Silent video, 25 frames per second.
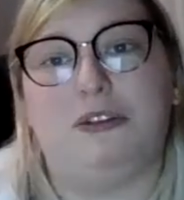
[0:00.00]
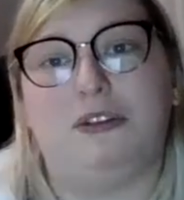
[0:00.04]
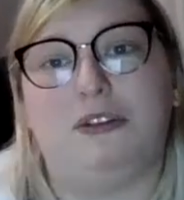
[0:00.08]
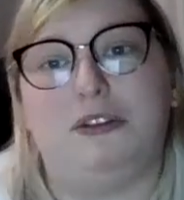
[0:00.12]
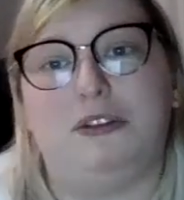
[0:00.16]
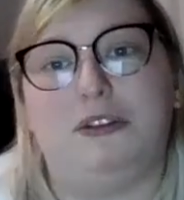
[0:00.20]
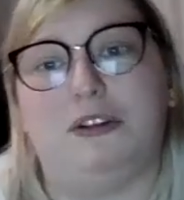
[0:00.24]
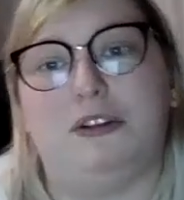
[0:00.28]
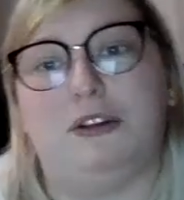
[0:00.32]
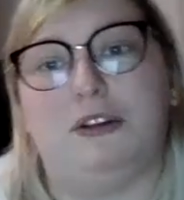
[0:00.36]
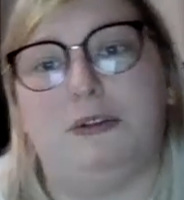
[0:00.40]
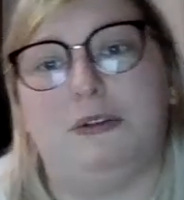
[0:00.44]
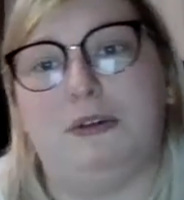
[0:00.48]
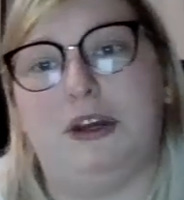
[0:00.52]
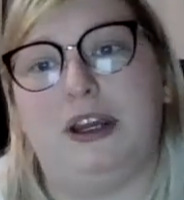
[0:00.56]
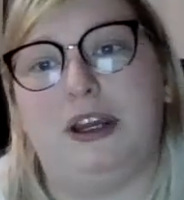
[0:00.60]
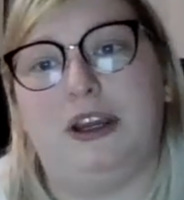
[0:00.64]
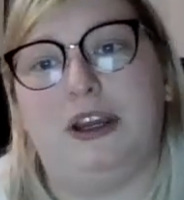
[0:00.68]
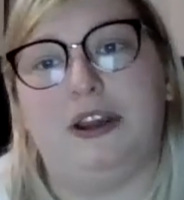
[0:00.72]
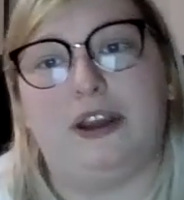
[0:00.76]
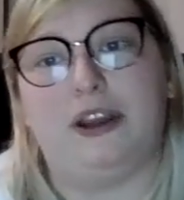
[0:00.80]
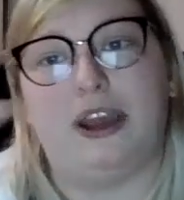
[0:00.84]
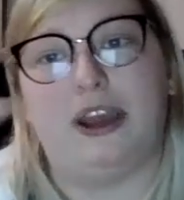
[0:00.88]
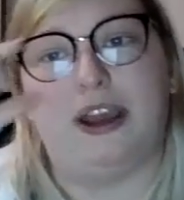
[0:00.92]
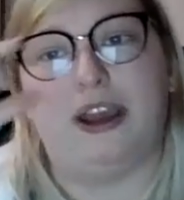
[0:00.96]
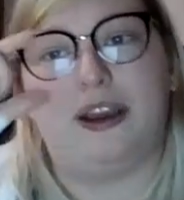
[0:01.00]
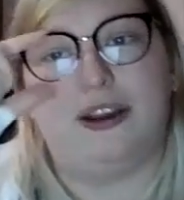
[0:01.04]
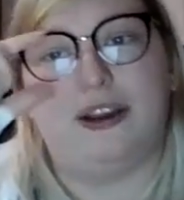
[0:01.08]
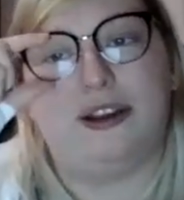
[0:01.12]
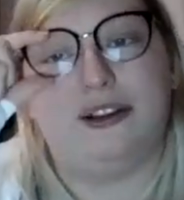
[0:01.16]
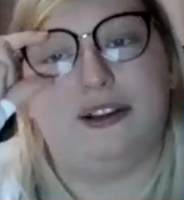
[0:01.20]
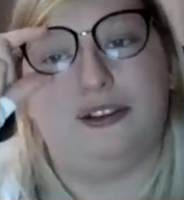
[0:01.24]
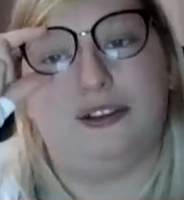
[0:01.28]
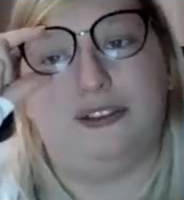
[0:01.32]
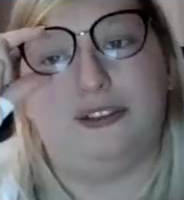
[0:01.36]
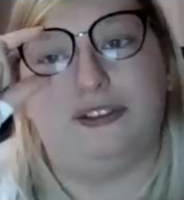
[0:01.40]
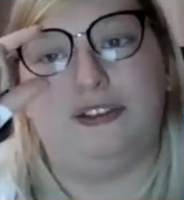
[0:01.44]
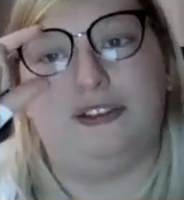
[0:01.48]
doorway,
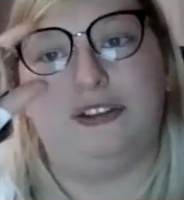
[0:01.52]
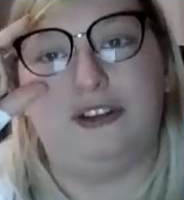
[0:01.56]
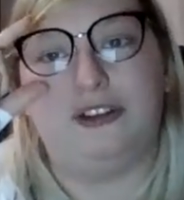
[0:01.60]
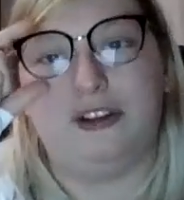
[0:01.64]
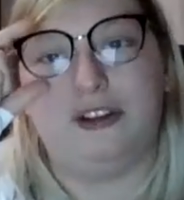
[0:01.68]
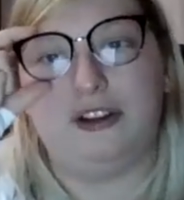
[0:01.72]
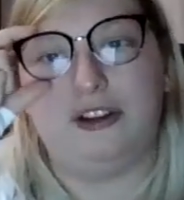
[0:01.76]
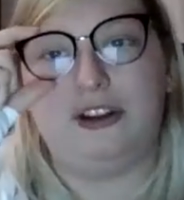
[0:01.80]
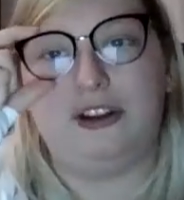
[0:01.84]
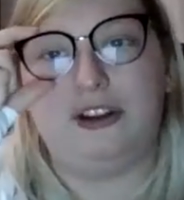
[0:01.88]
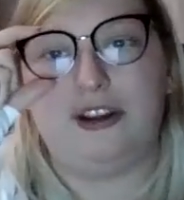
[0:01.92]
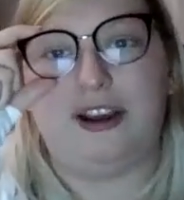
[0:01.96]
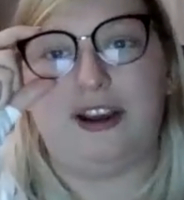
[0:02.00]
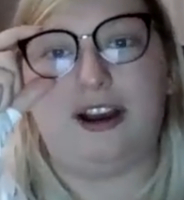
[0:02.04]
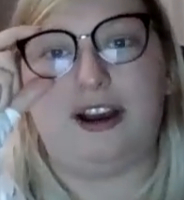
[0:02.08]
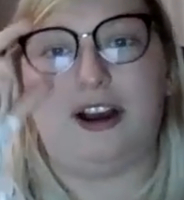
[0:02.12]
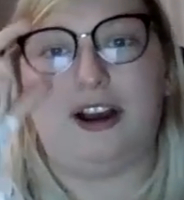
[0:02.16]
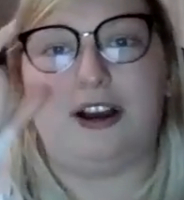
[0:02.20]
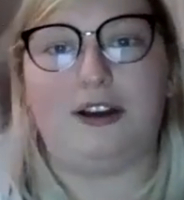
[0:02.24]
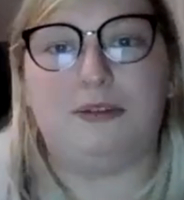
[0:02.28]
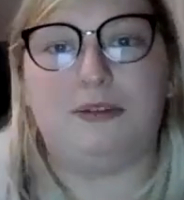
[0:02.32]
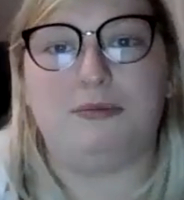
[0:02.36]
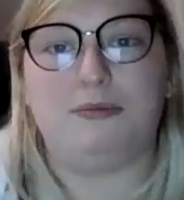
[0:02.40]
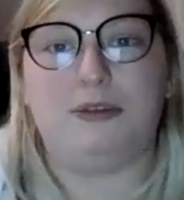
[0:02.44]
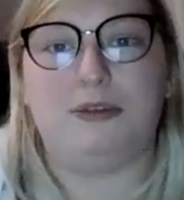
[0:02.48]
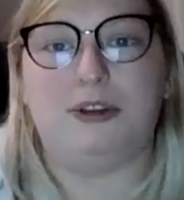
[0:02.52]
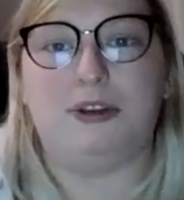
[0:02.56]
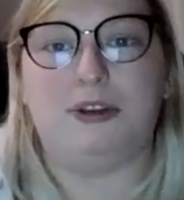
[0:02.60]
and you